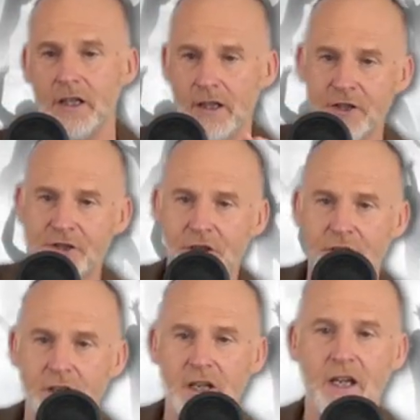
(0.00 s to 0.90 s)

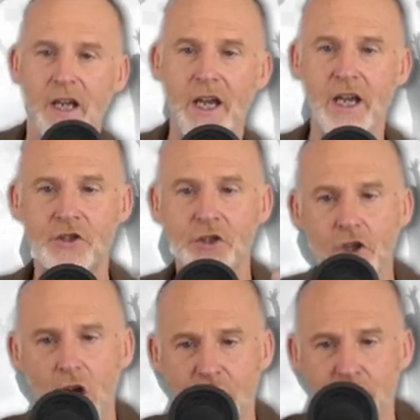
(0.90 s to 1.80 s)
Listen, it's
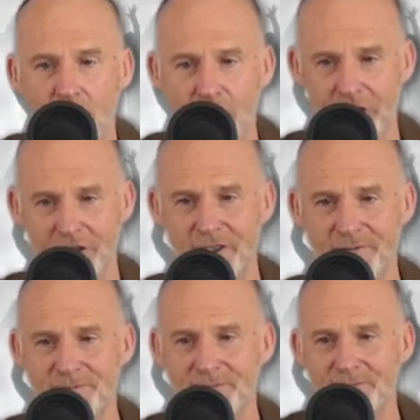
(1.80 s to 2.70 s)
God's work.
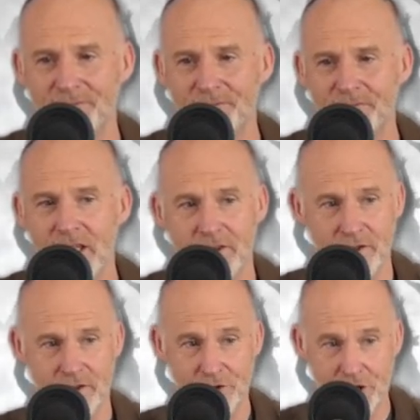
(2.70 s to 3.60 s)

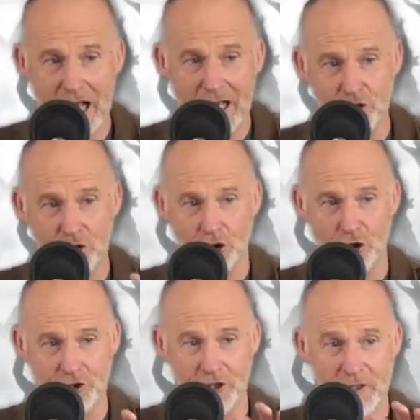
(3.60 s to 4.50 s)
That
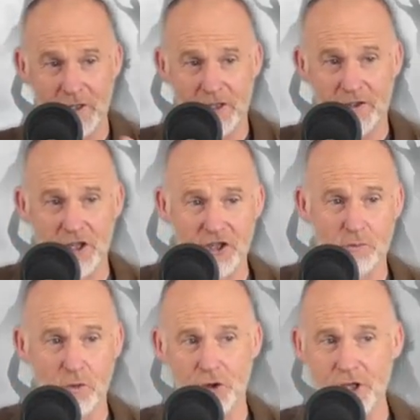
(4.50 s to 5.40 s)
should
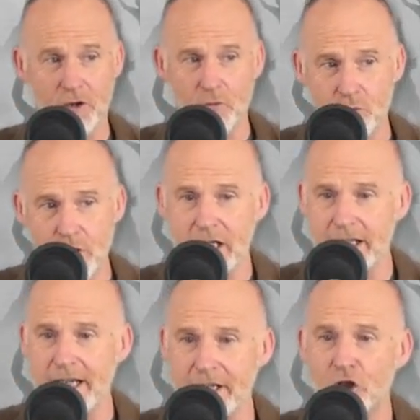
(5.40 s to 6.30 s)
this morning
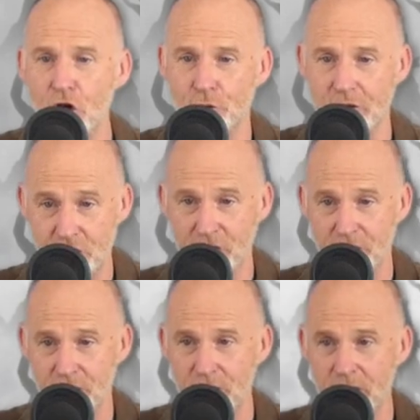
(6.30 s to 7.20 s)
really encourage
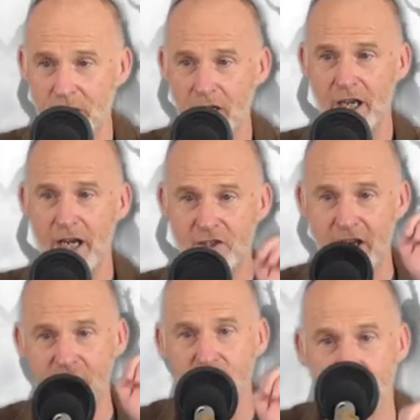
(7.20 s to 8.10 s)
you. It
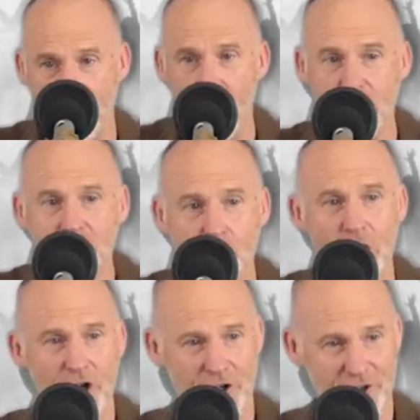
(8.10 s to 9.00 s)
is God's
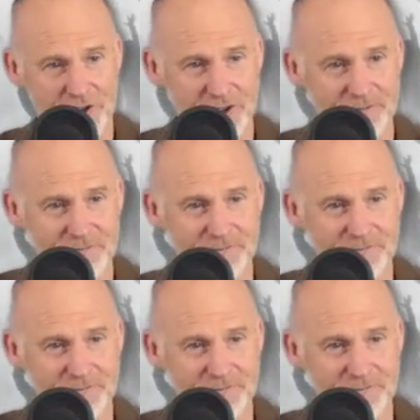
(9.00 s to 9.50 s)
work.